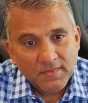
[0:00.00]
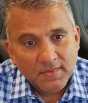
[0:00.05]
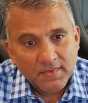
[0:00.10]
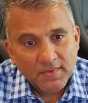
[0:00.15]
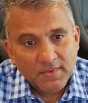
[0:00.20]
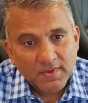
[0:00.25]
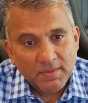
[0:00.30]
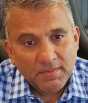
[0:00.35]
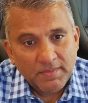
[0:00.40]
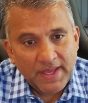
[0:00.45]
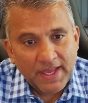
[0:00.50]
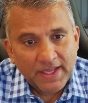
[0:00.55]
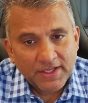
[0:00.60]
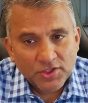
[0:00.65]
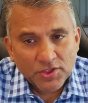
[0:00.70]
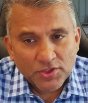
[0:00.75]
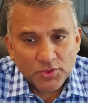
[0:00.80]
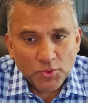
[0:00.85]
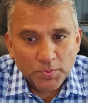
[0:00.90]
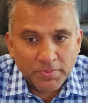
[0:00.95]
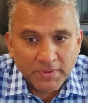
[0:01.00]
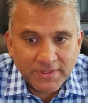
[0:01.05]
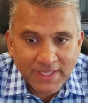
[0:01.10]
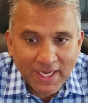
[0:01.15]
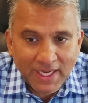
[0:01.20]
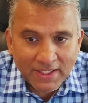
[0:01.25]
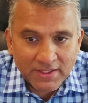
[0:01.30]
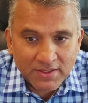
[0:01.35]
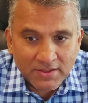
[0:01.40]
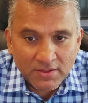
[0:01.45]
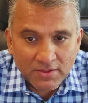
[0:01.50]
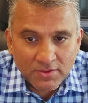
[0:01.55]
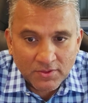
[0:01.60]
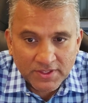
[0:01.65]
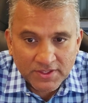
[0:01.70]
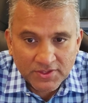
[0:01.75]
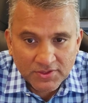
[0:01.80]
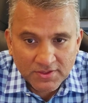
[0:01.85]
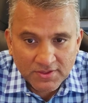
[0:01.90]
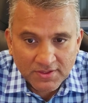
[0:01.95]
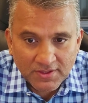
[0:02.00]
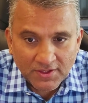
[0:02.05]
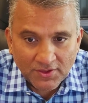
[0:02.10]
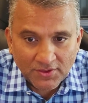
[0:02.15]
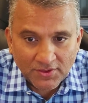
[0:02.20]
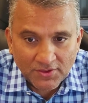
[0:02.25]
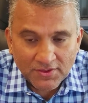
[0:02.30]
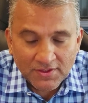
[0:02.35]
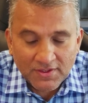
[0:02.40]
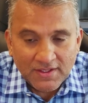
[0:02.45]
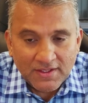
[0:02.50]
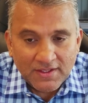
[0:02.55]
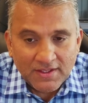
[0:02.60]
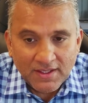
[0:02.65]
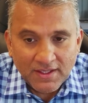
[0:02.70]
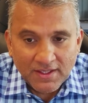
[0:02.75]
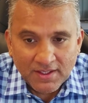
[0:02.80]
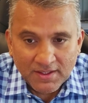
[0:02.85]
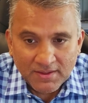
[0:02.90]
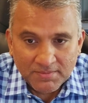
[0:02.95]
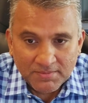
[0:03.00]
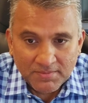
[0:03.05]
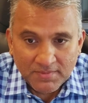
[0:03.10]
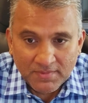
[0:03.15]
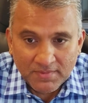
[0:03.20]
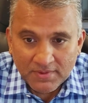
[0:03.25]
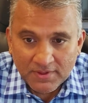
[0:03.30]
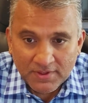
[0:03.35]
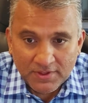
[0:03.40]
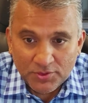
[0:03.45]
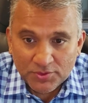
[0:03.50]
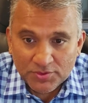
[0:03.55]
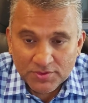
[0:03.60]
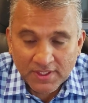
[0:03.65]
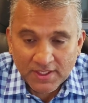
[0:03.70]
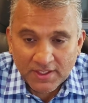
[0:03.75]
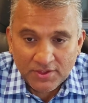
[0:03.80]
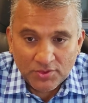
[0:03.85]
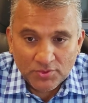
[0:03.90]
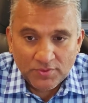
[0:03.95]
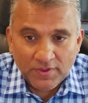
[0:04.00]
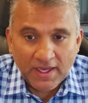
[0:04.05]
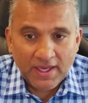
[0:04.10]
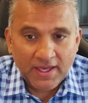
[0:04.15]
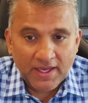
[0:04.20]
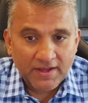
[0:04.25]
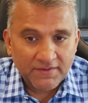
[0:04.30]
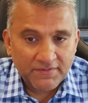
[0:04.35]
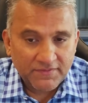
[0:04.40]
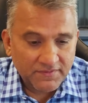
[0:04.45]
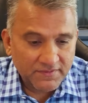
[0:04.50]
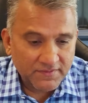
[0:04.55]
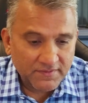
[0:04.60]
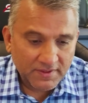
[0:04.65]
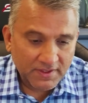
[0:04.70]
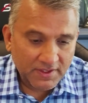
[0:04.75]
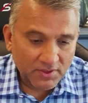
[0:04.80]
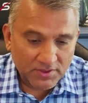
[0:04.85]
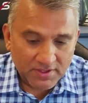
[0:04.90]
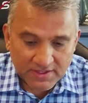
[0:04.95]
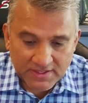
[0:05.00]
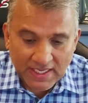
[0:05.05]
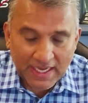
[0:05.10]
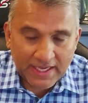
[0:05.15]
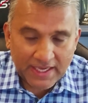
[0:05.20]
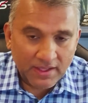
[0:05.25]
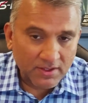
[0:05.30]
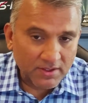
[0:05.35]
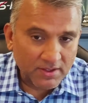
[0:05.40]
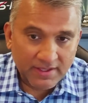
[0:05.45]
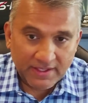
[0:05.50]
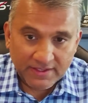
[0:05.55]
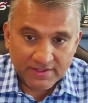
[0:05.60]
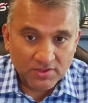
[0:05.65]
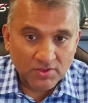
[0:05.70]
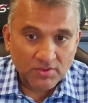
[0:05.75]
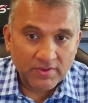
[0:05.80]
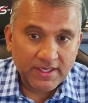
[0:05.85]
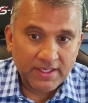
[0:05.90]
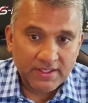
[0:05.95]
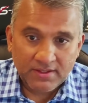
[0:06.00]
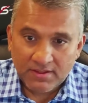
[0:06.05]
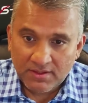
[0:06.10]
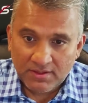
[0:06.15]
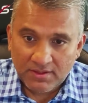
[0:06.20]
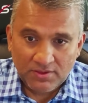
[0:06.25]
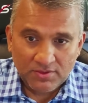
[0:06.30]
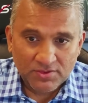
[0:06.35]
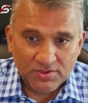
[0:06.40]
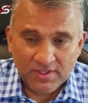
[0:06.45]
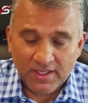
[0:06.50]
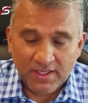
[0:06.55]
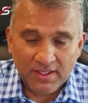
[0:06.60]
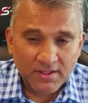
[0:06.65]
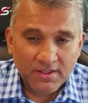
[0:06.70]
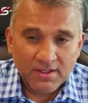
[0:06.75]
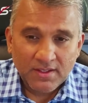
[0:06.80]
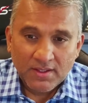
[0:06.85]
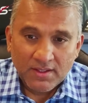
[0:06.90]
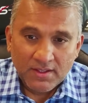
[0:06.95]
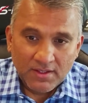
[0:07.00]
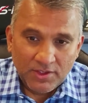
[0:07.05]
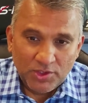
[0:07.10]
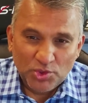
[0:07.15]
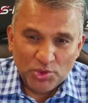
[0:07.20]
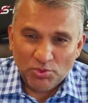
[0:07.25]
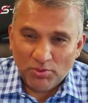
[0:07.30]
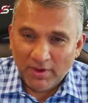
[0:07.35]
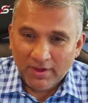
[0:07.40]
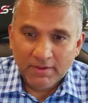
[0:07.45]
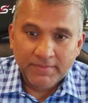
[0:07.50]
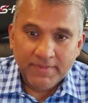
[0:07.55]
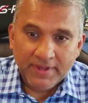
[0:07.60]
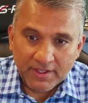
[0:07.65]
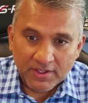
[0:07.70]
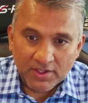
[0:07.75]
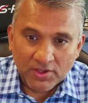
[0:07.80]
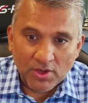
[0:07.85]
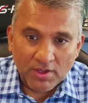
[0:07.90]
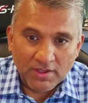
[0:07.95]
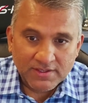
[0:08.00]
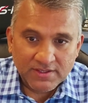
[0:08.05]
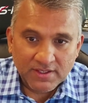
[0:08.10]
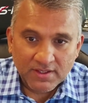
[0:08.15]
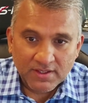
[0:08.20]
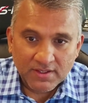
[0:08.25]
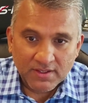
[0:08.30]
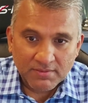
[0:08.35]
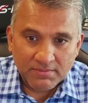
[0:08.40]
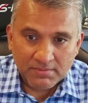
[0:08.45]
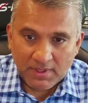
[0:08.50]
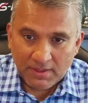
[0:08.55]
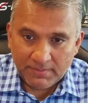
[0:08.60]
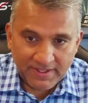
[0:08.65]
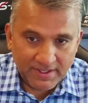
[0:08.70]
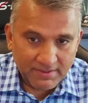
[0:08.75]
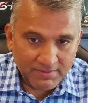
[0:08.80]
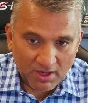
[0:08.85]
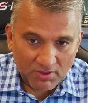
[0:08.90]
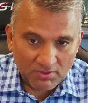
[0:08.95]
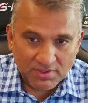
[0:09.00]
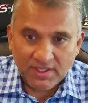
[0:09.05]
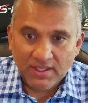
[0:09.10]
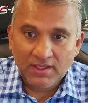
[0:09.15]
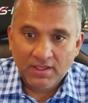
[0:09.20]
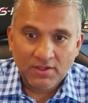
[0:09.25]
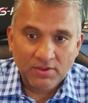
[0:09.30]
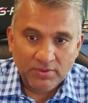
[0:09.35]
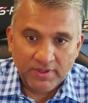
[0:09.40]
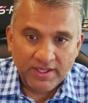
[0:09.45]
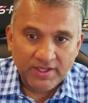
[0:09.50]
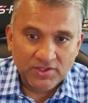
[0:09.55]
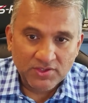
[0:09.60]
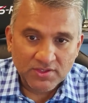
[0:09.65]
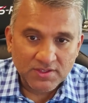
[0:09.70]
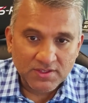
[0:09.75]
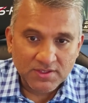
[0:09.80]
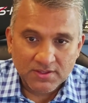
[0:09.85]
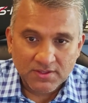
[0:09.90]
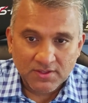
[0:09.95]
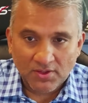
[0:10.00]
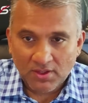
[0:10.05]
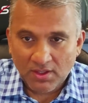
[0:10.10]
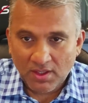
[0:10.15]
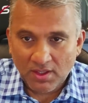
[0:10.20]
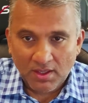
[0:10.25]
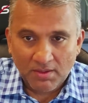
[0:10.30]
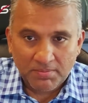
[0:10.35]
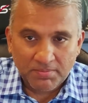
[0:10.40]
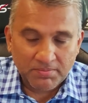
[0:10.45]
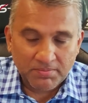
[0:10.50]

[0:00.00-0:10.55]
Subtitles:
Let me ask a super tactical question here. You said you have, the dialer. That's great. You're saying you recommend the call center maybe around 10 locations or up.